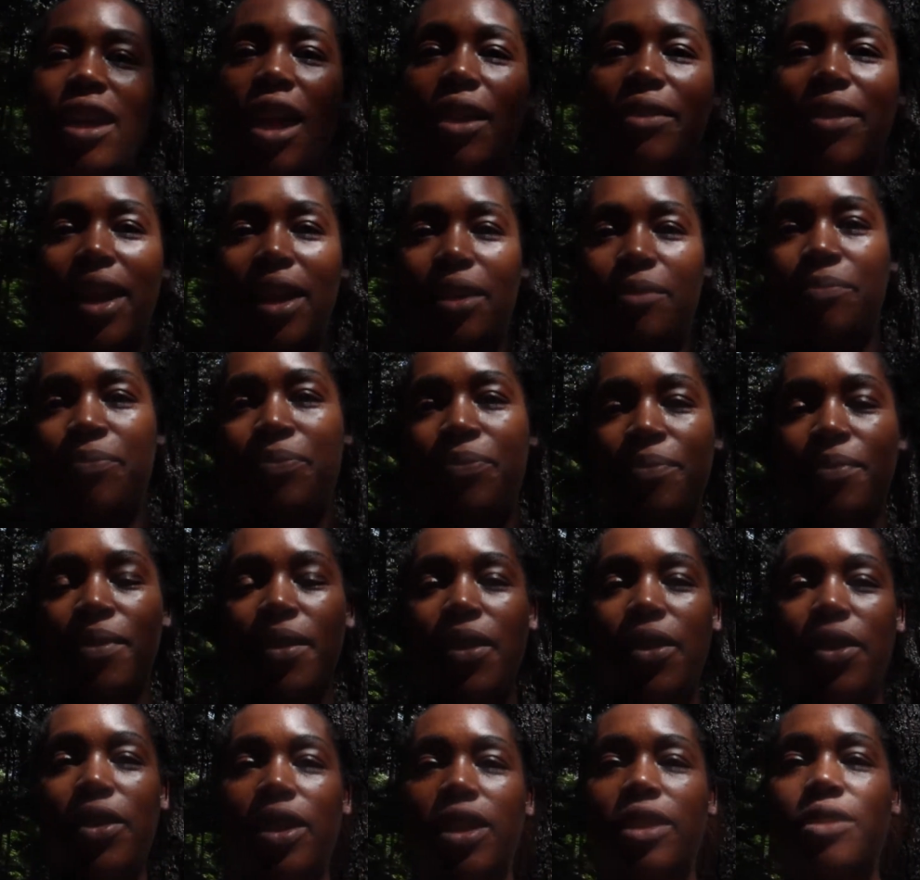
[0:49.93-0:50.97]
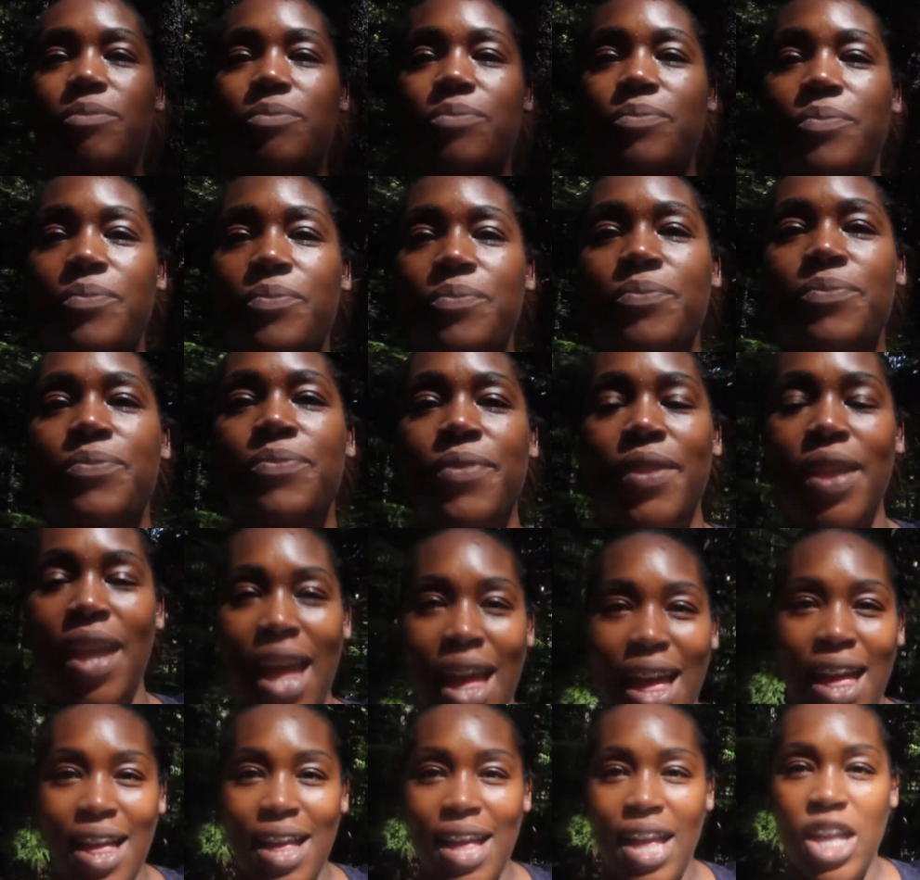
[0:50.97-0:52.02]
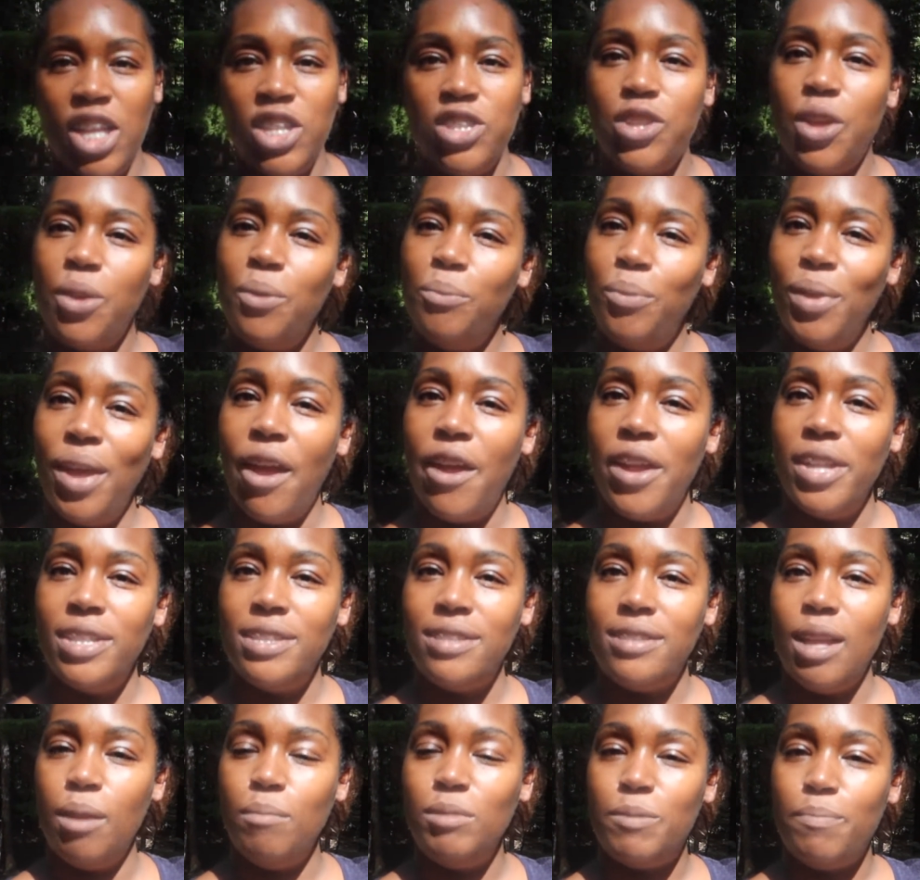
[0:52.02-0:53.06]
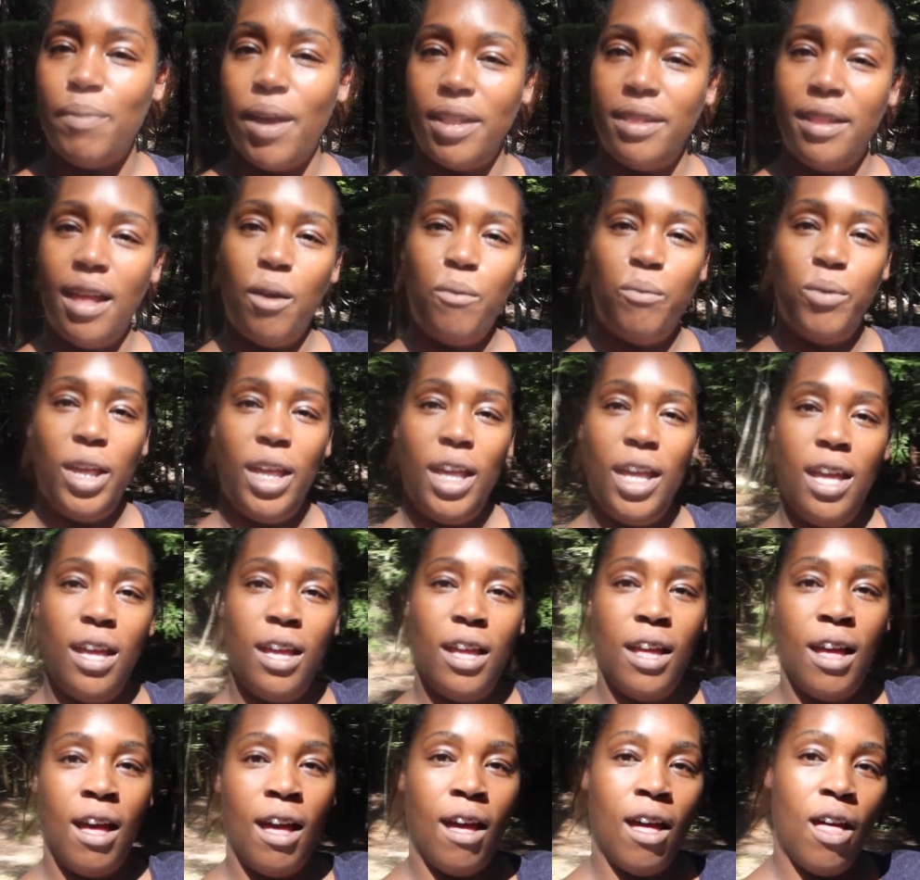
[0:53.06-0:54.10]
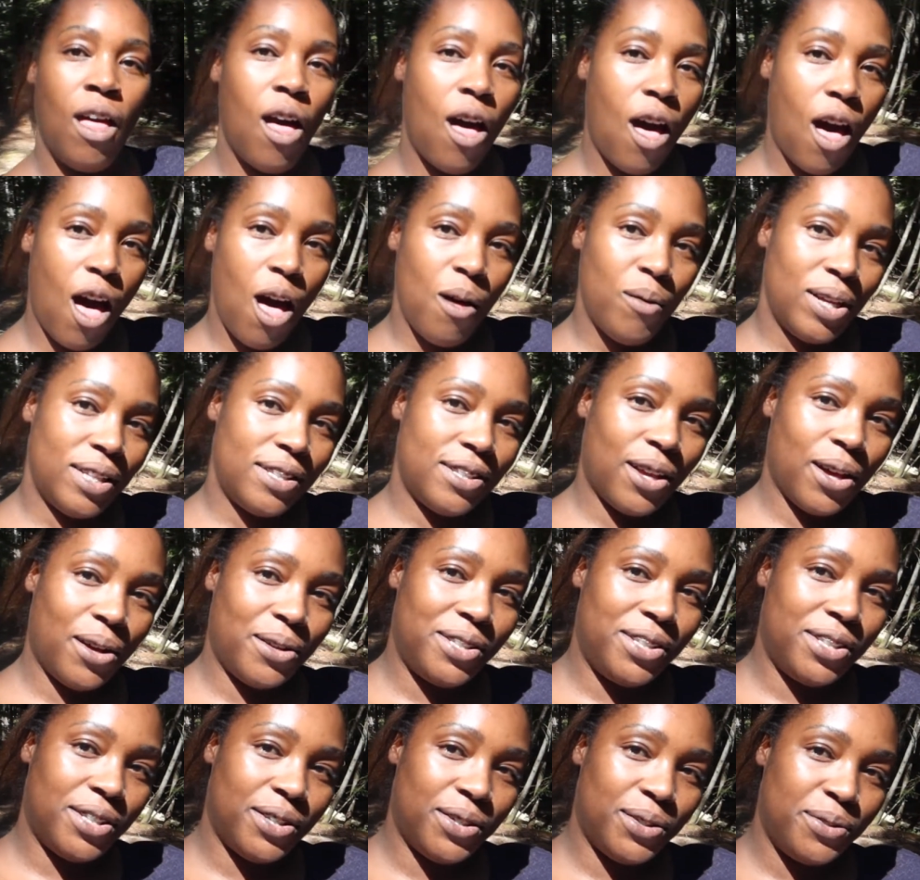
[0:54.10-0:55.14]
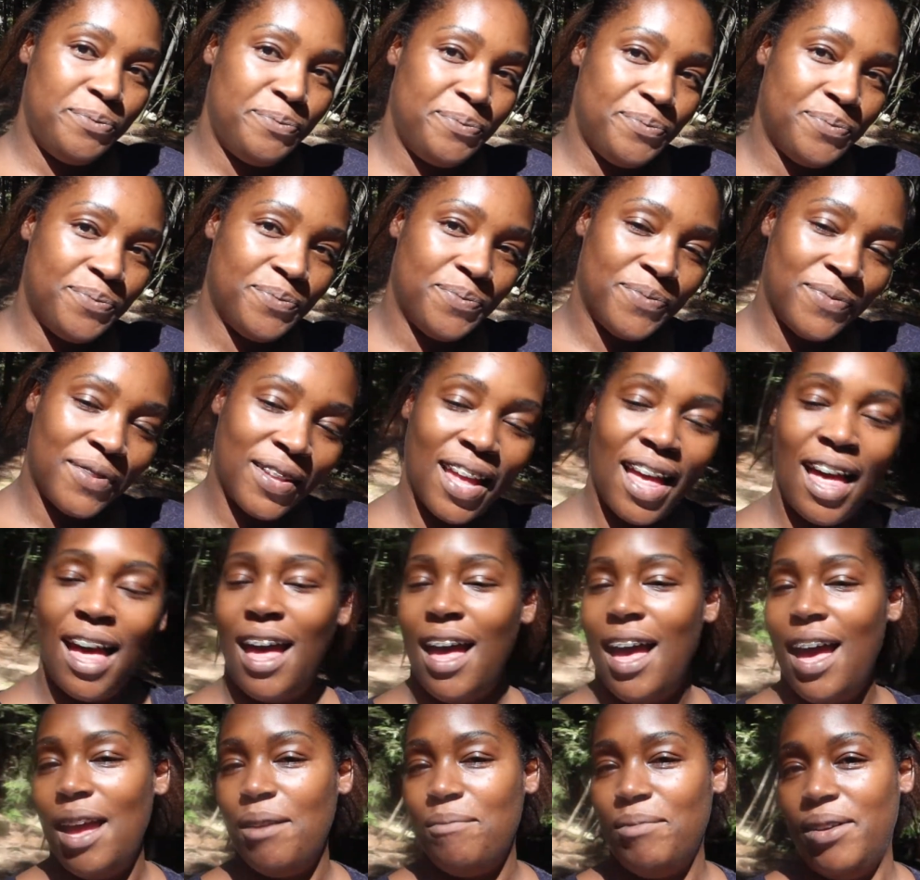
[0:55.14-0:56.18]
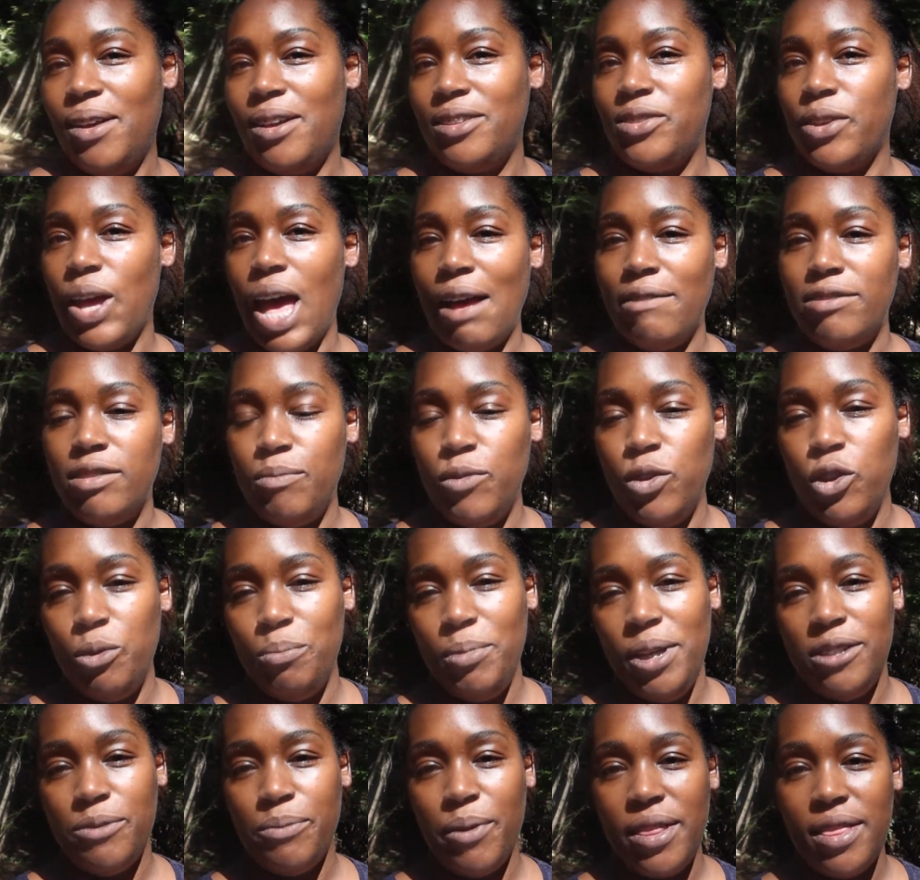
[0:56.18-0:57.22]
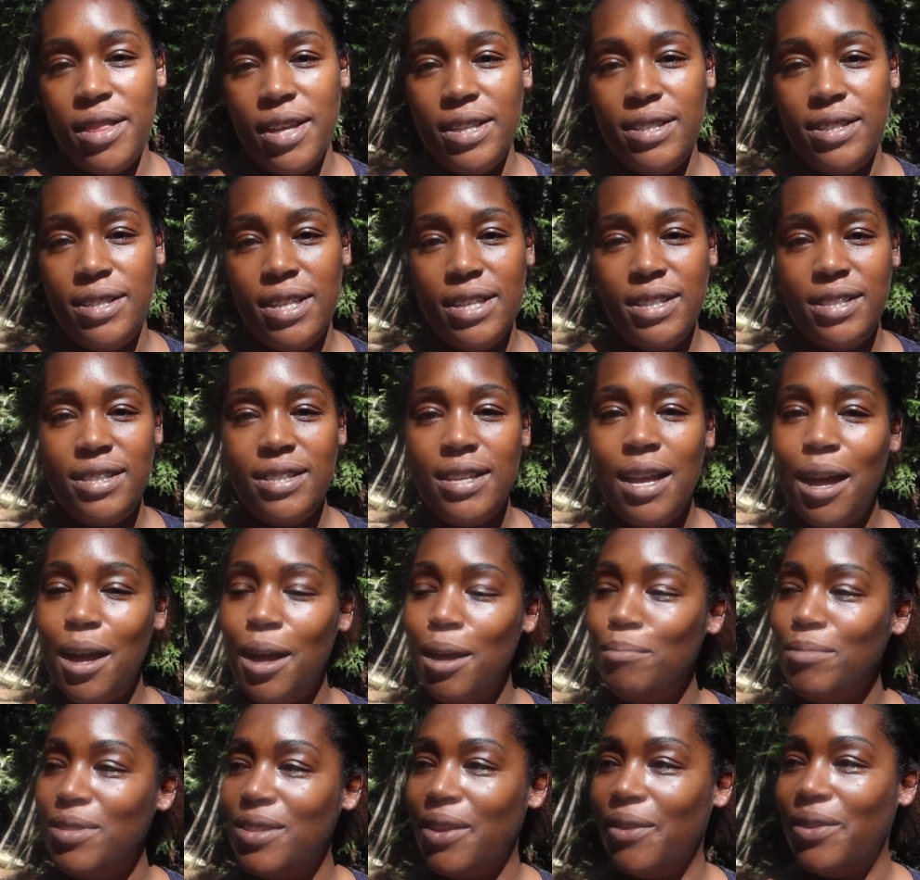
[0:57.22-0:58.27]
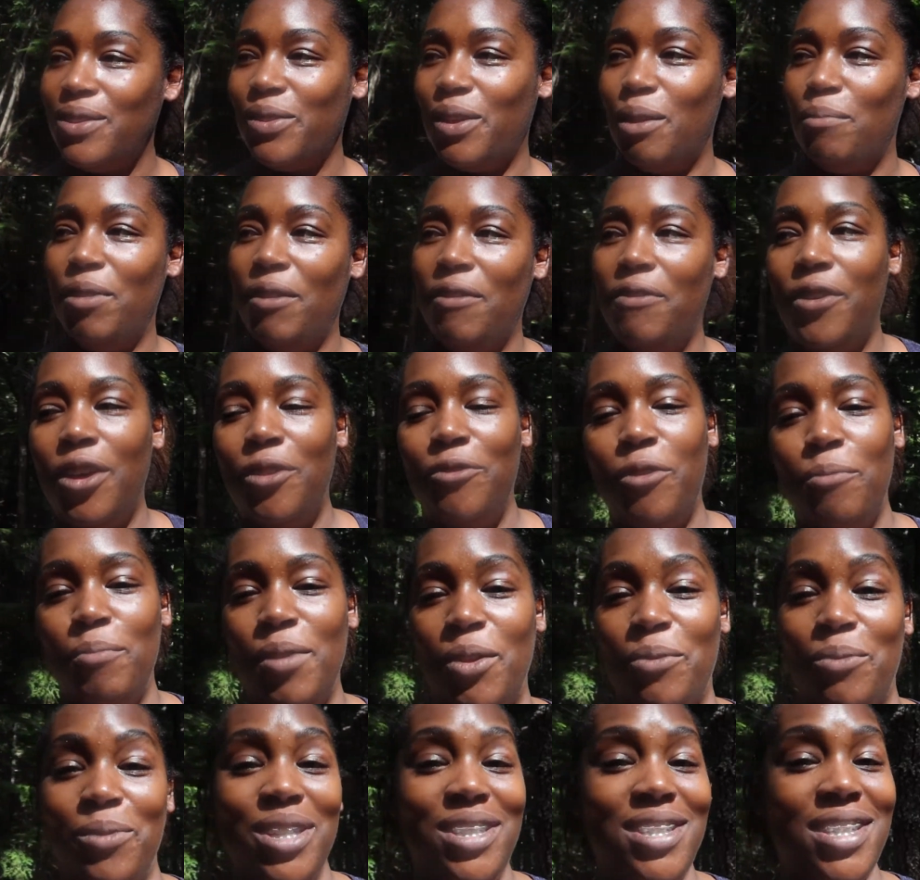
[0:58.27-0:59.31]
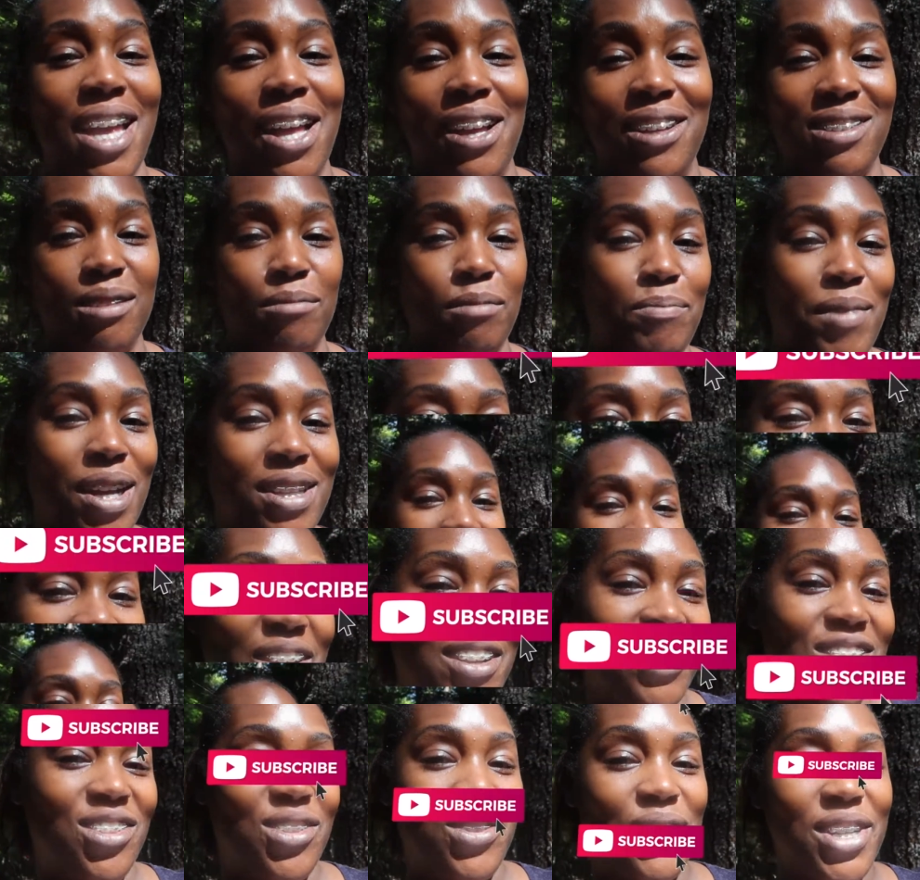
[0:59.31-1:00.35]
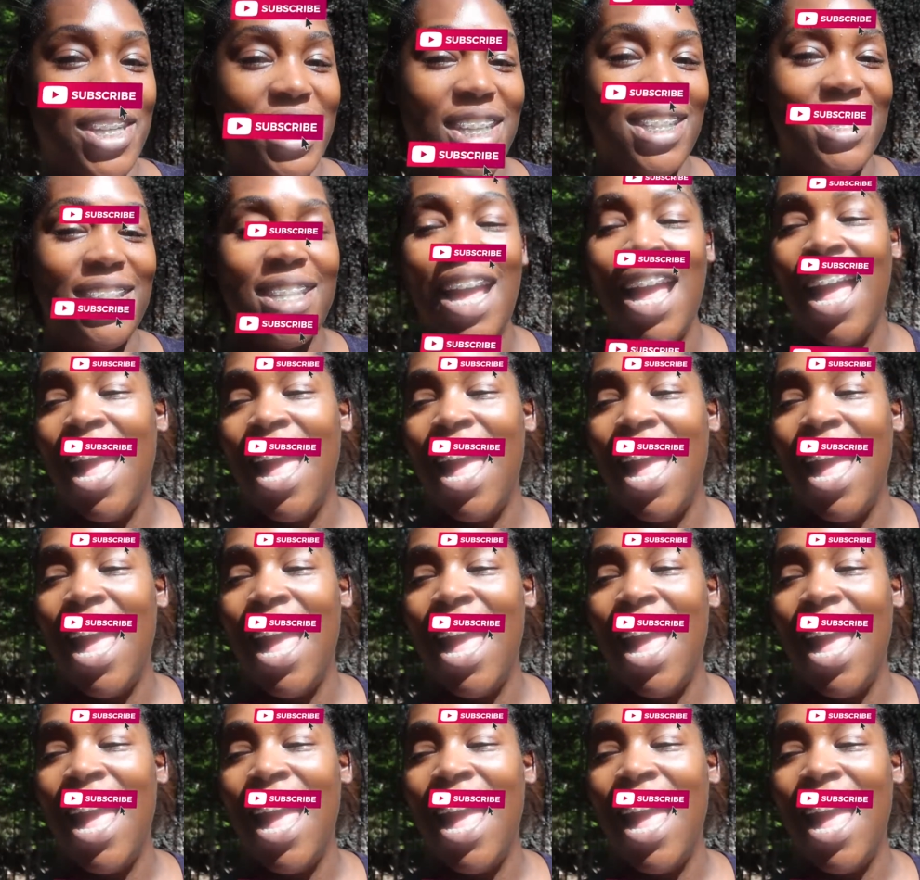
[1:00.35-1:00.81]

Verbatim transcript: All right, hold on. So we are in the same spot that we always go to. And we also have some newbies with us this time. So it's gonna be fun for me to retell some of my scary stories.